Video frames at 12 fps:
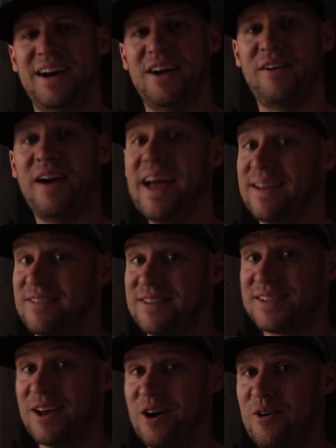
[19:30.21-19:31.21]
All right,
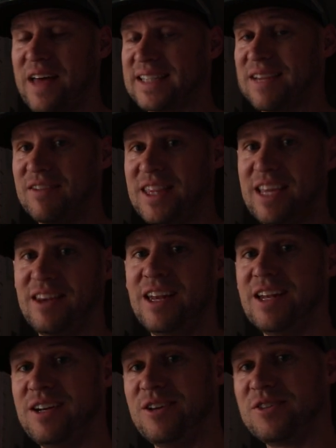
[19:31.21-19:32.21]
so that's everything you
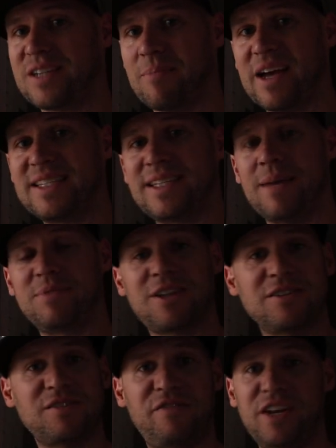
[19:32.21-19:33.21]
need to do step by step,
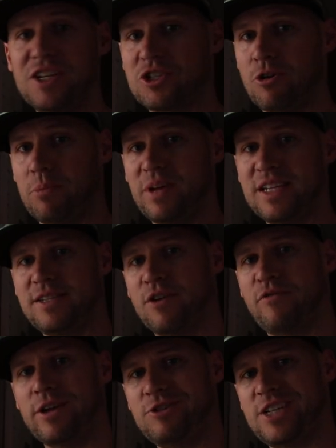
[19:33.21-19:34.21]
start to finish, to replace your
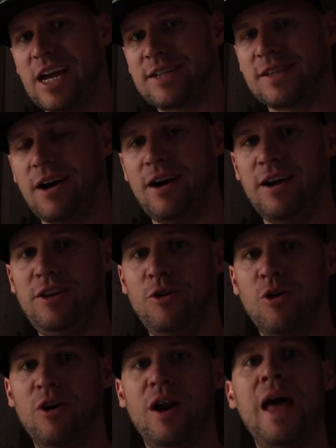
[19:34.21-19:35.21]
front jacks on
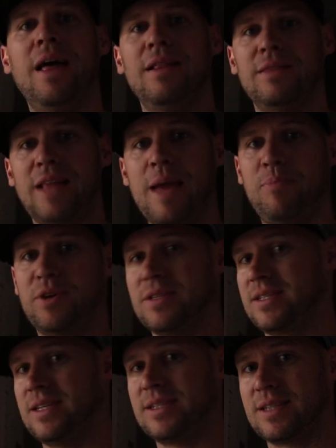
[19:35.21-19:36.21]
your Lipert
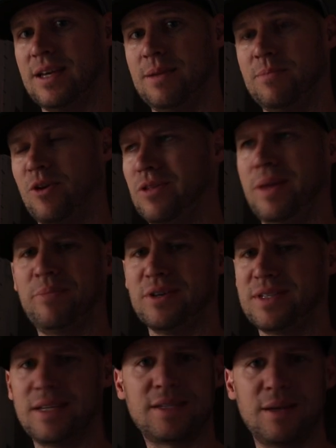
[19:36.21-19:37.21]
system or
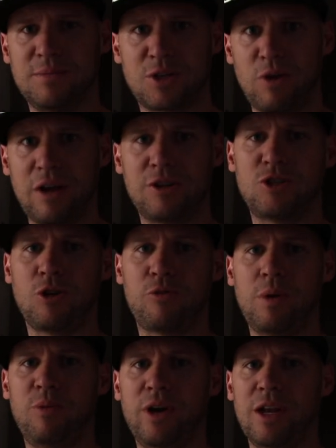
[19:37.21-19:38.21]
Lippert systems ground control
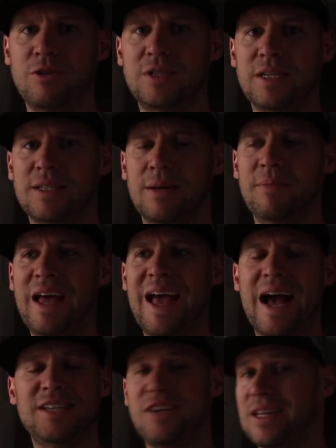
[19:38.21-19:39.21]
3.0 system.
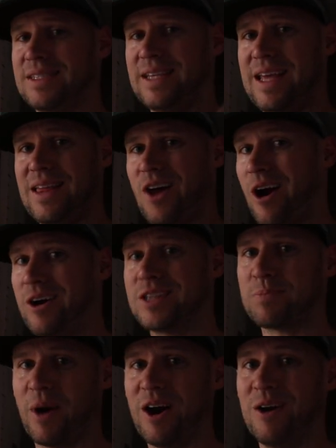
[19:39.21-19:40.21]
As you can see, the
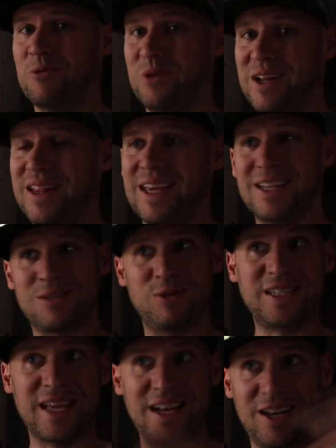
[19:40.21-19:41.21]
hardest part really is
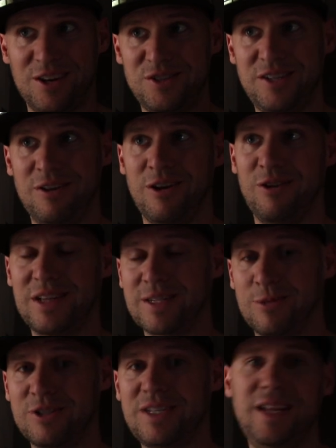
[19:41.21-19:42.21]
resetting your zero. That's
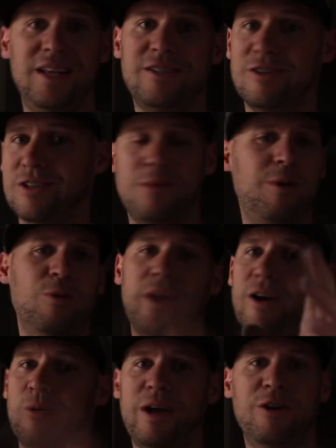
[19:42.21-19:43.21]
the most tedious. You're just gonna be
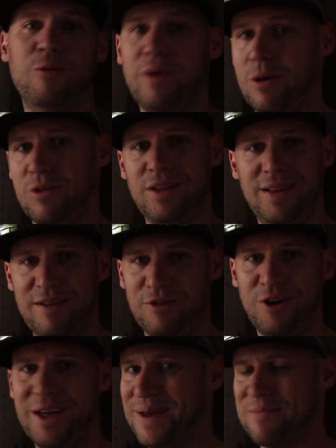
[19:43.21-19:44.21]
running around your rig with a
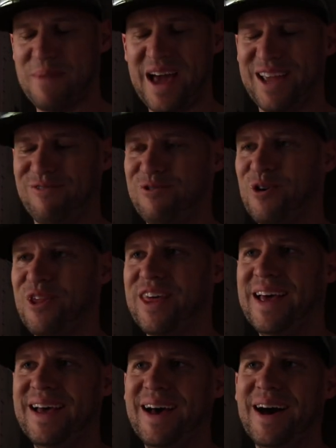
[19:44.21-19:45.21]
level back and forth.
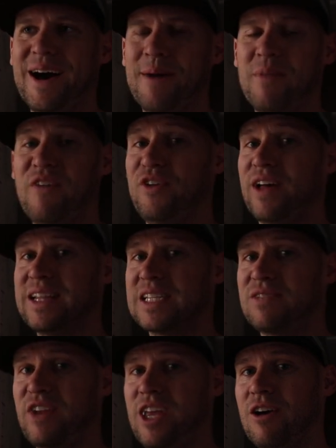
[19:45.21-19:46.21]
Um, if you like
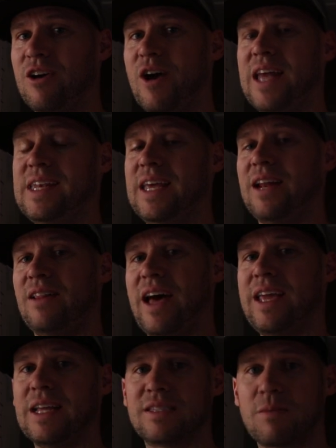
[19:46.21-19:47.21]
this video, go ahead and hit a
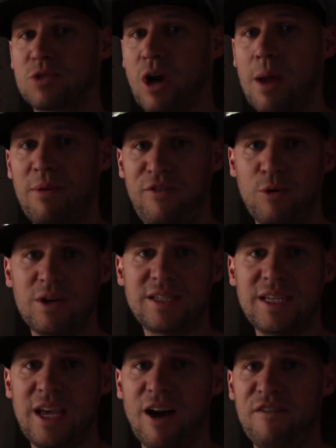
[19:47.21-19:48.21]
like and subscribe if you want to
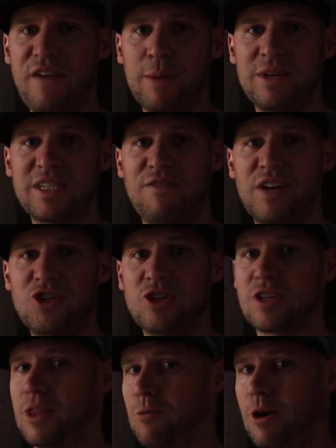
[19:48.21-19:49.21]
see our family's
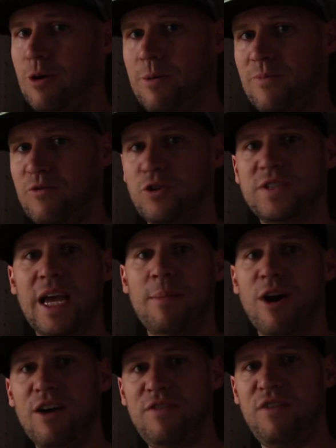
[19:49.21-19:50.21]
adventures on the road, full-time
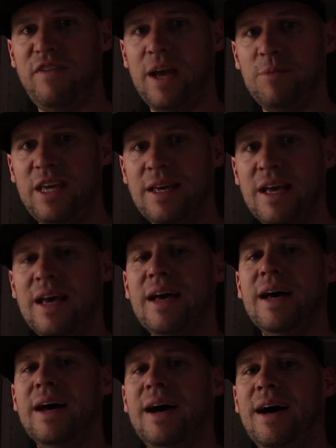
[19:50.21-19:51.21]
RV family.
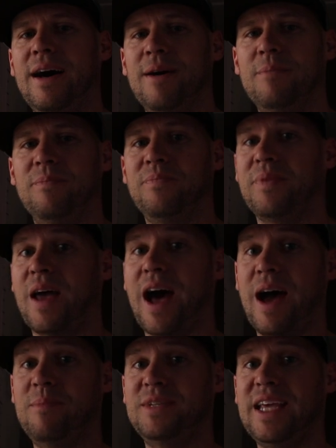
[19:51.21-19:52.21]
Um,
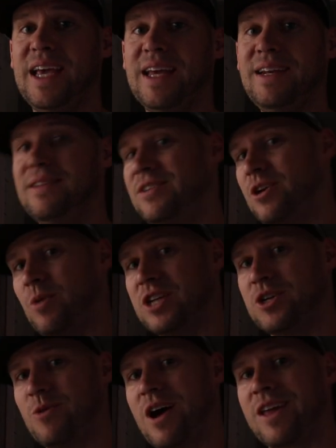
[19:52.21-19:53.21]
I'm Dan. You're
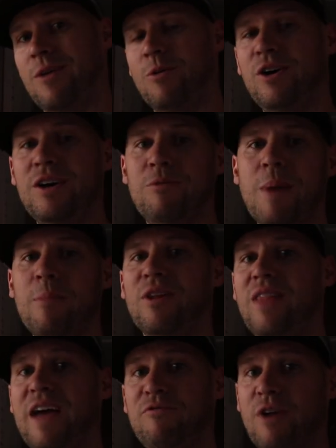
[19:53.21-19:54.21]
watching Rockin' and Rollin'. Remember,
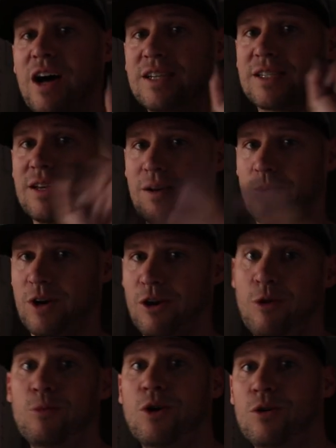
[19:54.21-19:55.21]
life rocks when your
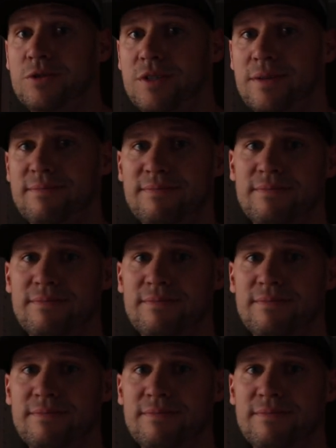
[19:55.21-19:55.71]
home rolls.